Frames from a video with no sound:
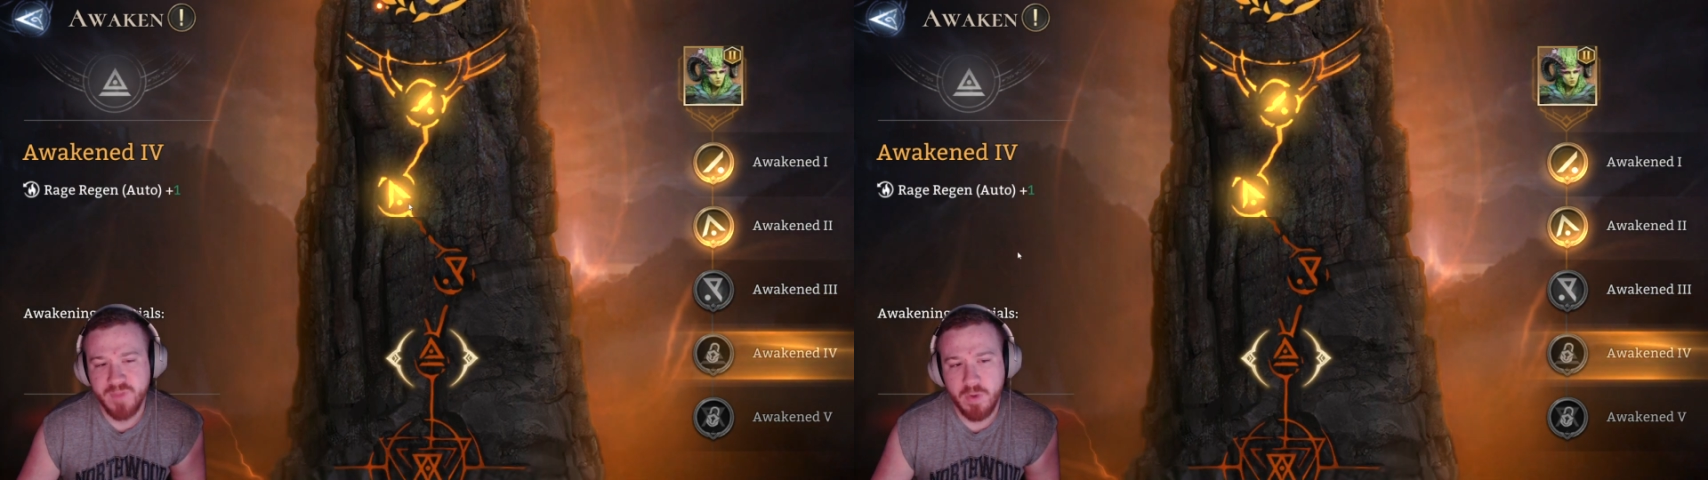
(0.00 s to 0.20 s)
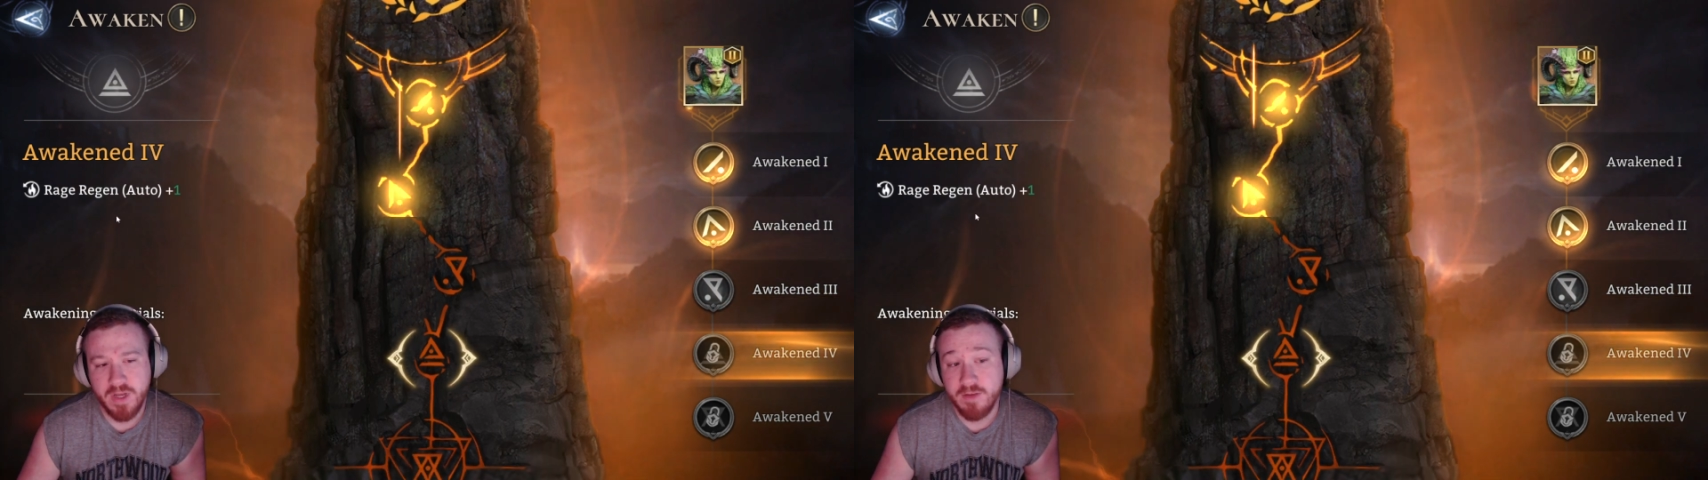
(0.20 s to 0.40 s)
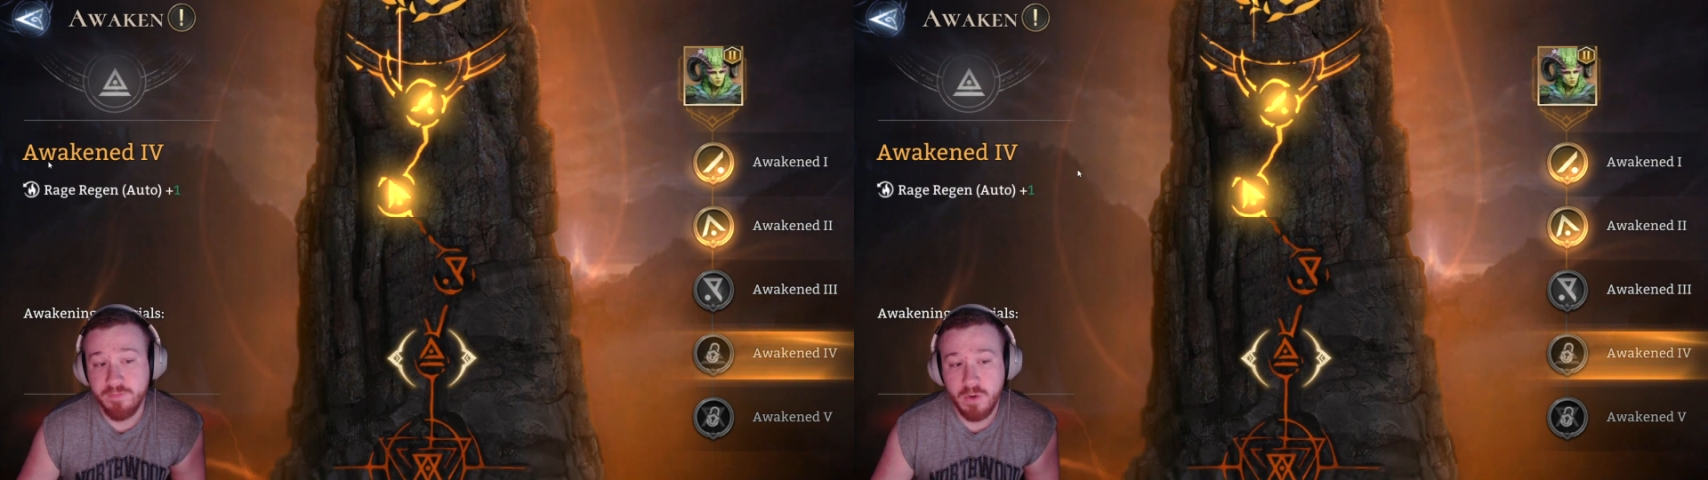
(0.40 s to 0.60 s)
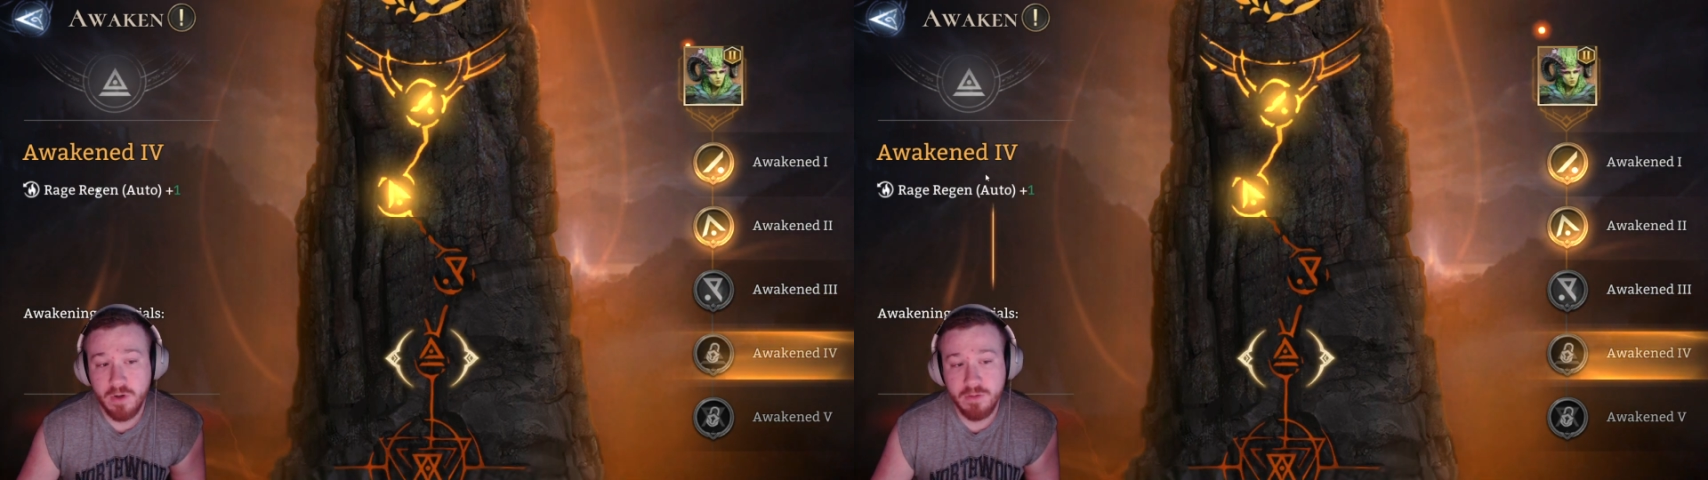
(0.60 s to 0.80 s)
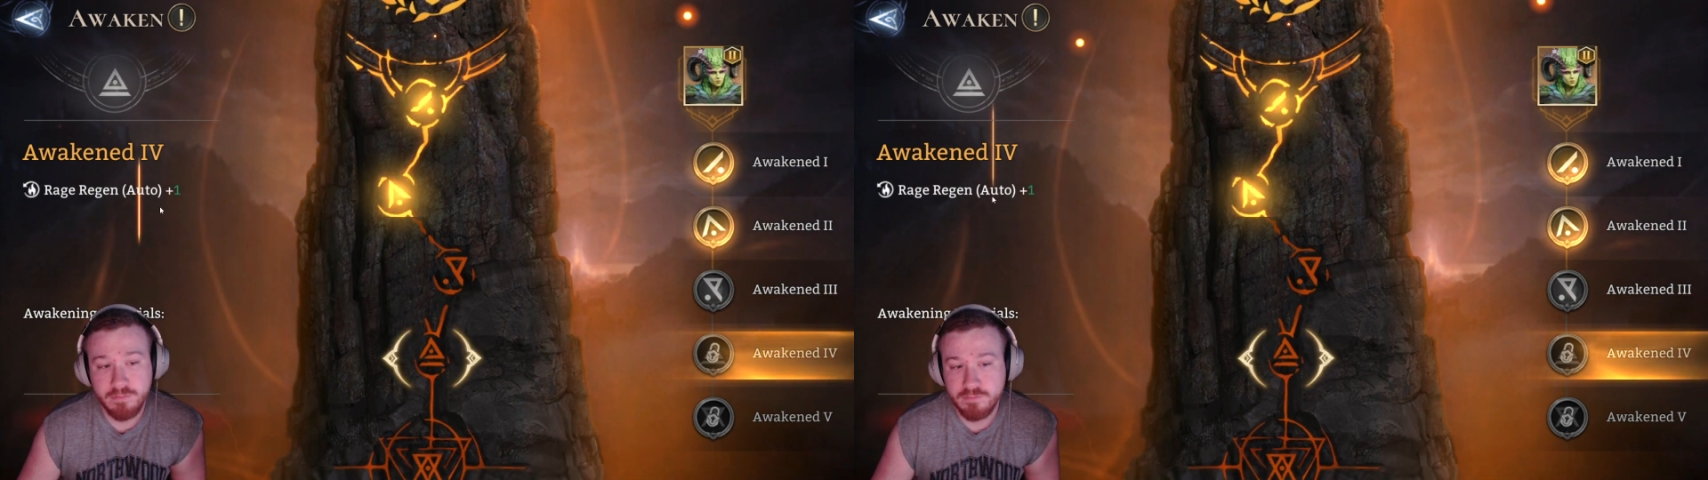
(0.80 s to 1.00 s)
Awakening
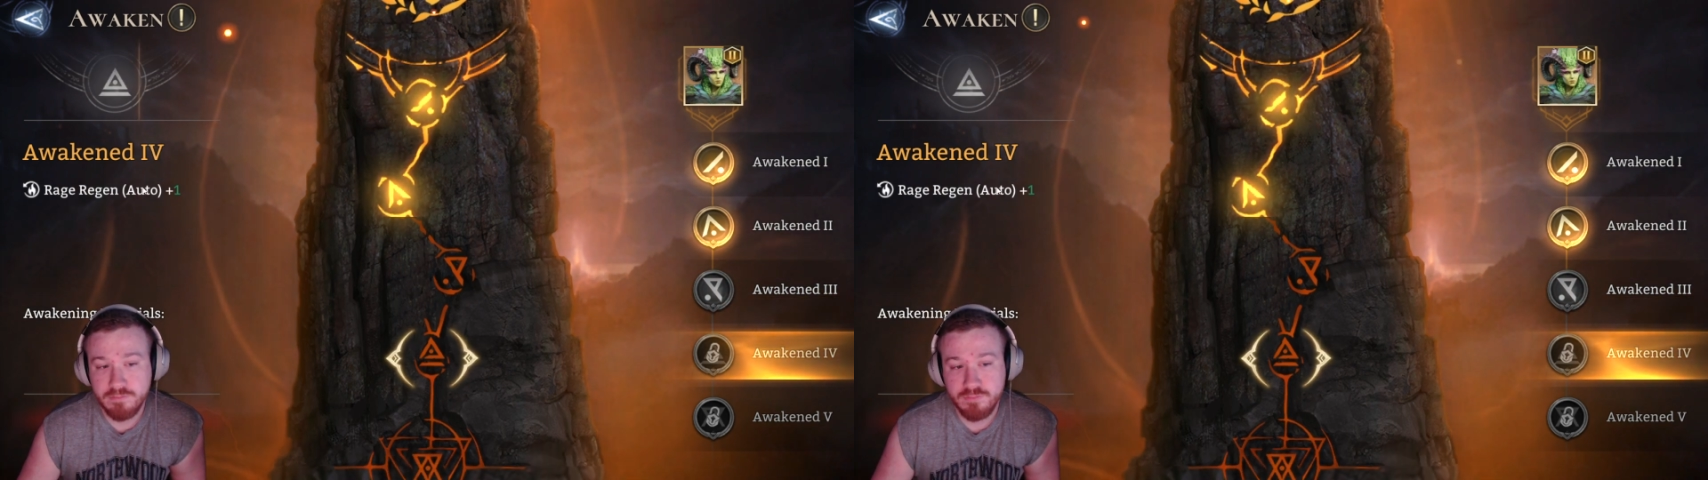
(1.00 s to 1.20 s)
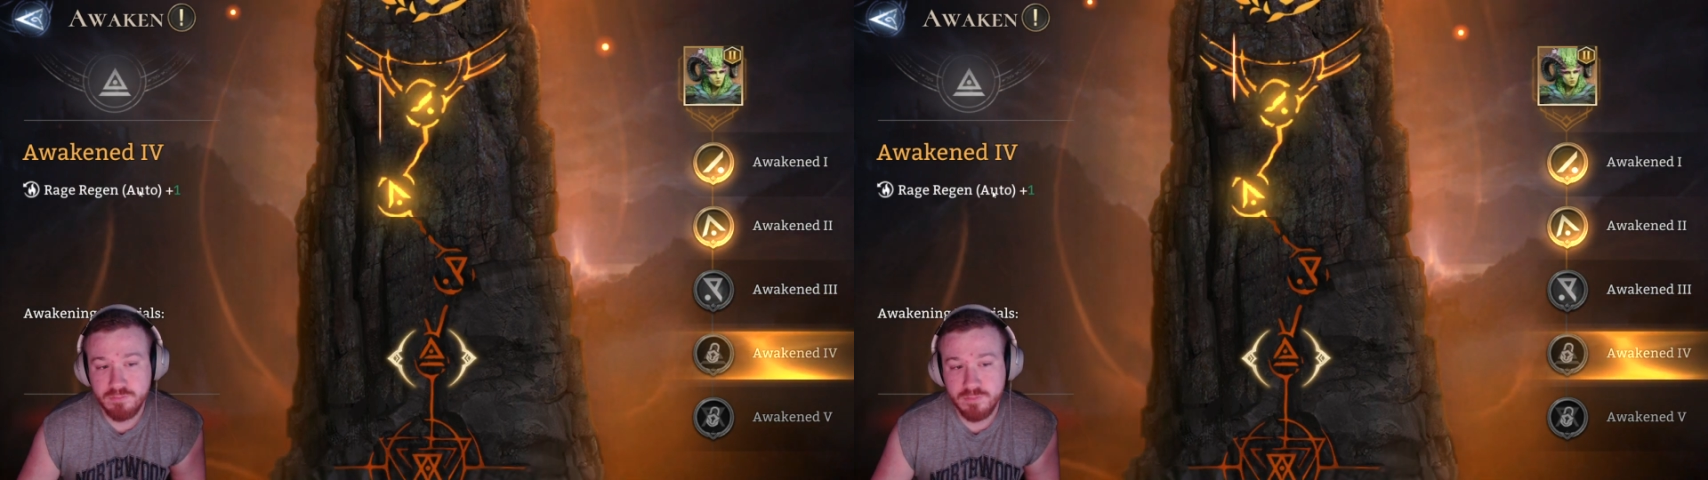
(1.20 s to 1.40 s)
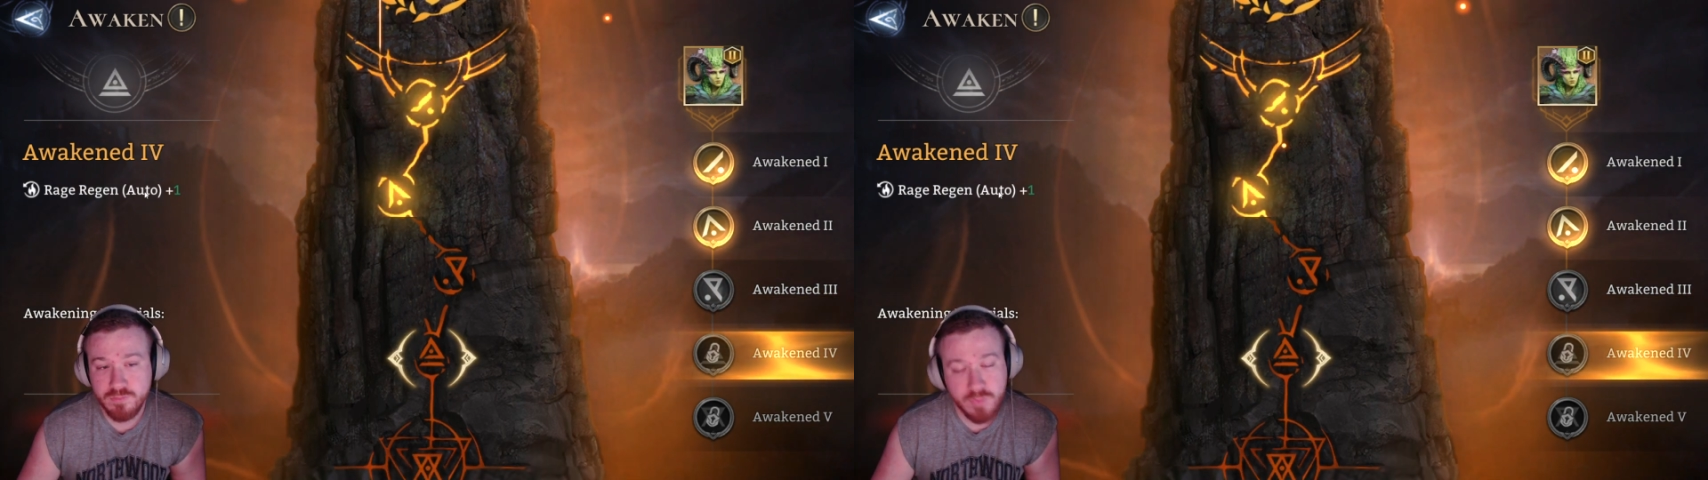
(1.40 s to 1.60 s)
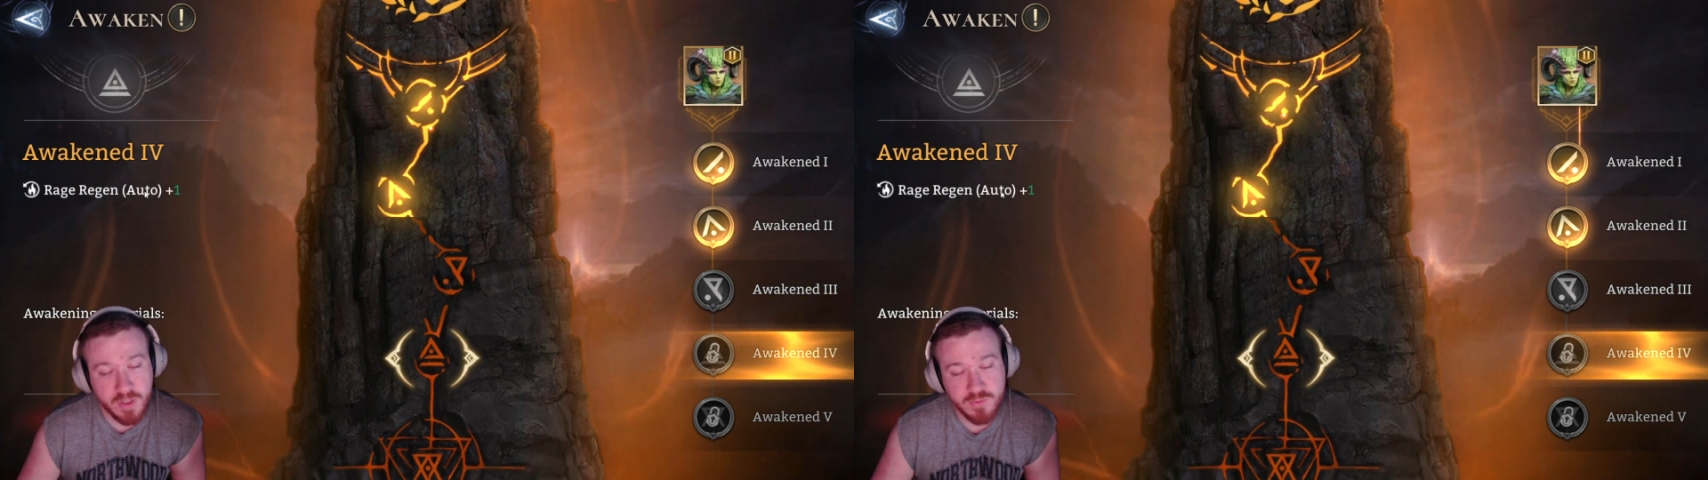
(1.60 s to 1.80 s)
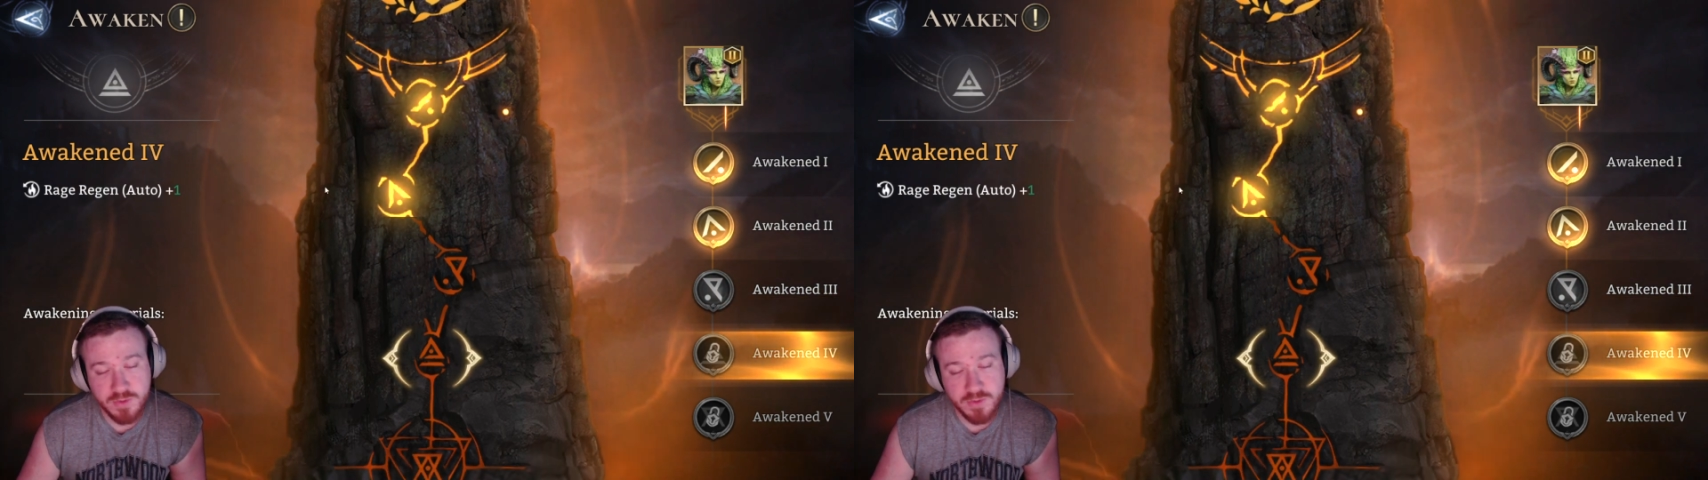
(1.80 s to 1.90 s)
4, Rage